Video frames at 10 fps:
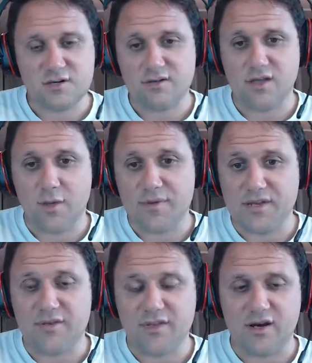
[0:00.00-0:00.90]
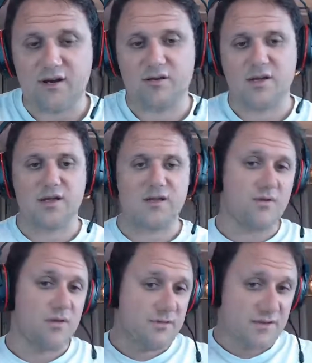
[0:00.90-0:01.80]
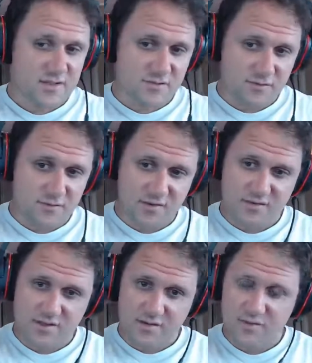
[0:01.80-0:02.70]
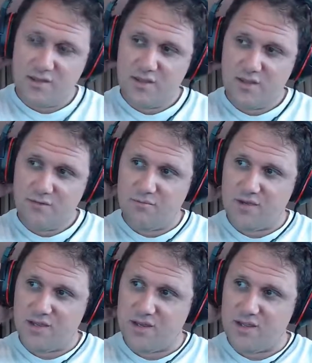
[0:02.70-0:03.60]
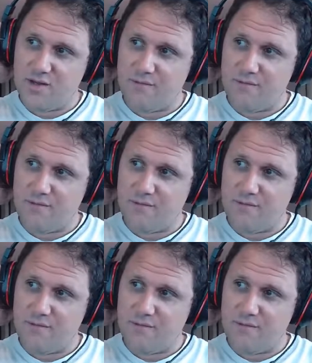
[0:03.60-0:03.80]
generally, I'll be down there going to the festival from time to time. But